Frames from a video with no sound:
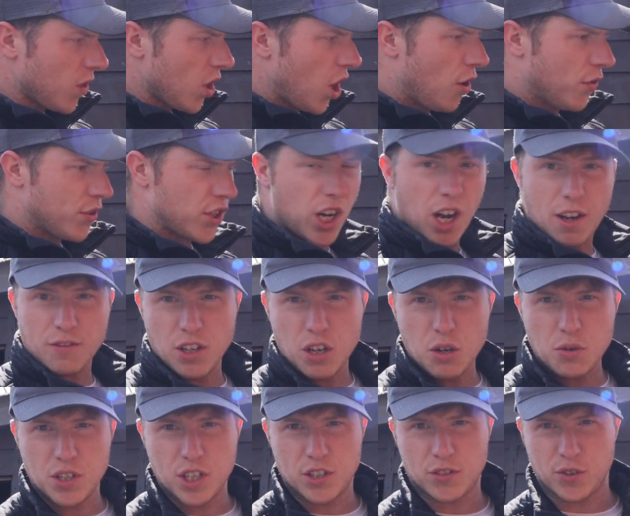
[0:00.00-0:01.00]
Obviously I've
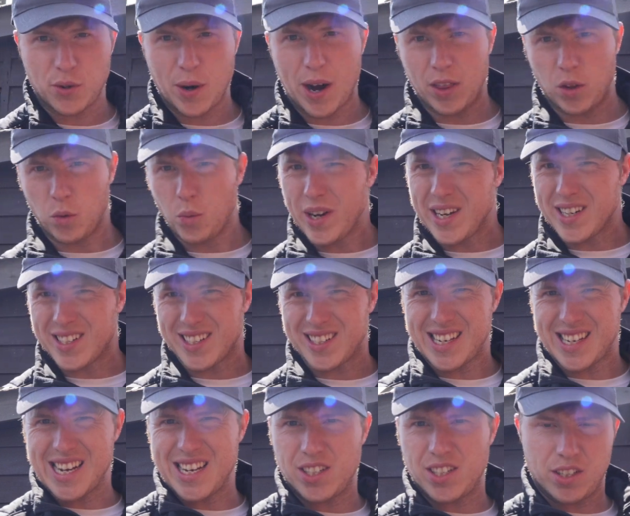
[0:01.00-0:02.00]
used this throughout the winter
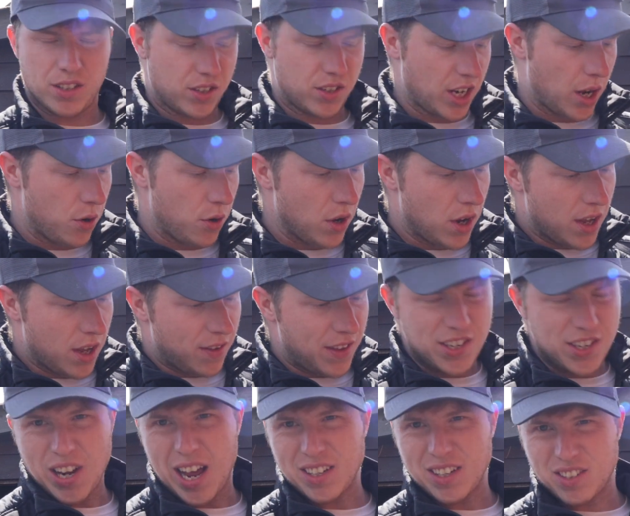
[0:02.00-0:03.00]
season, so
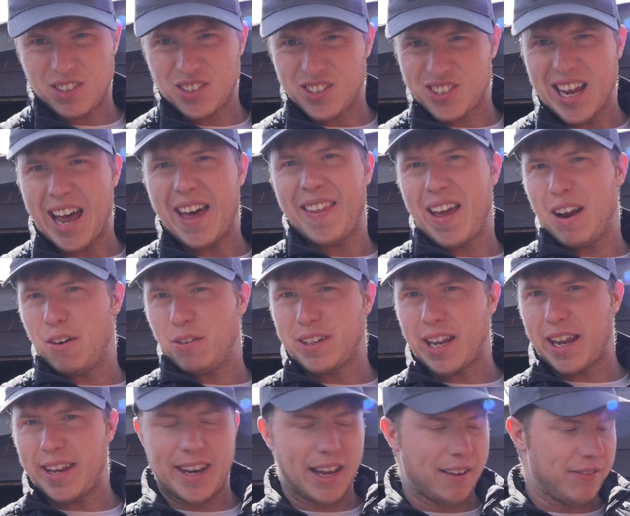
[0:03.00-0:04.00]
this hasn't sat there and
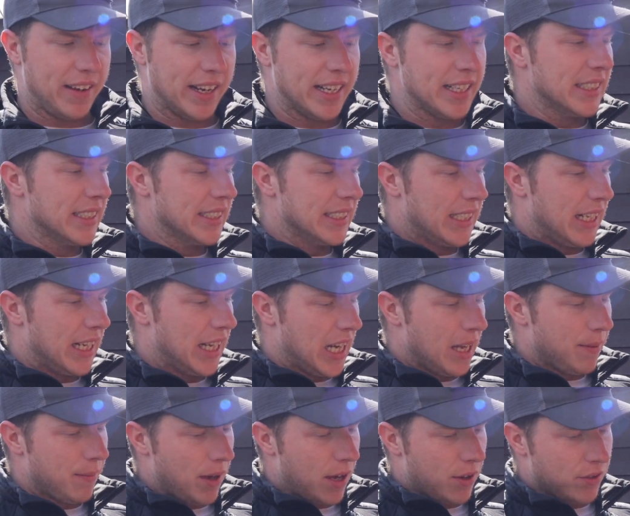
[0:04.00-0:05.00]
done nothing.
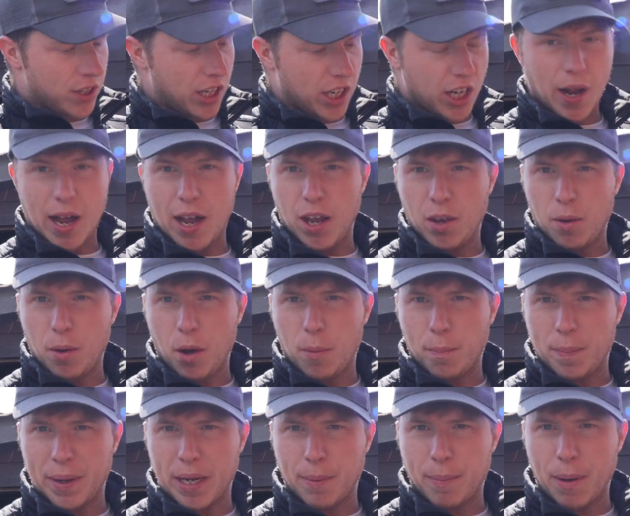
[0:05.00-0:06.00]
Obviously I go out on
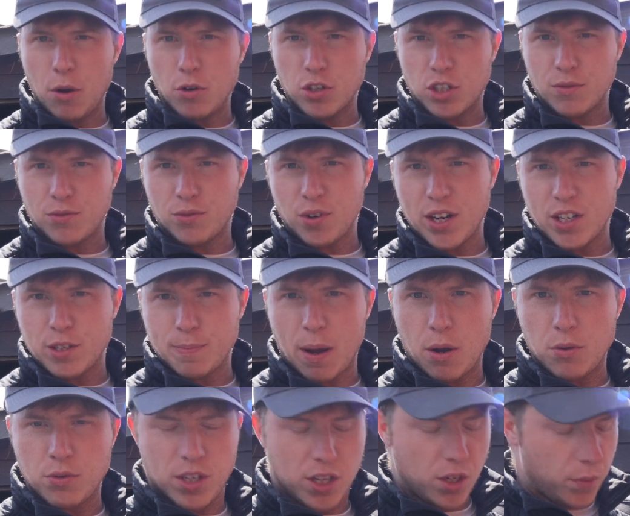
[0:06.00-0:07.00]
bigger boats and friends'
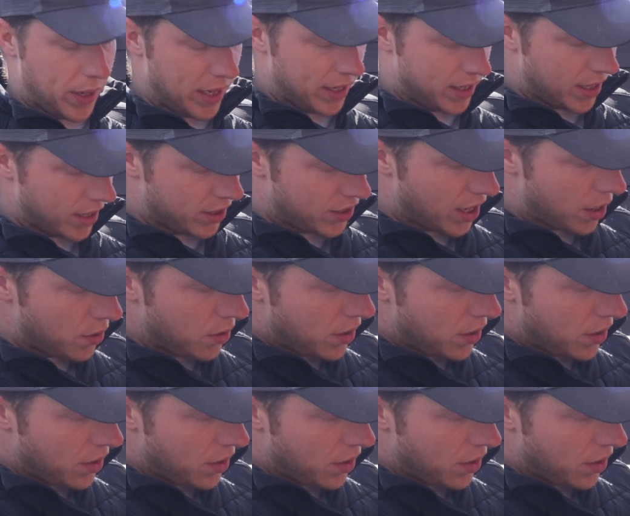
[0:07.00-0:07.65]
boats in the winter, so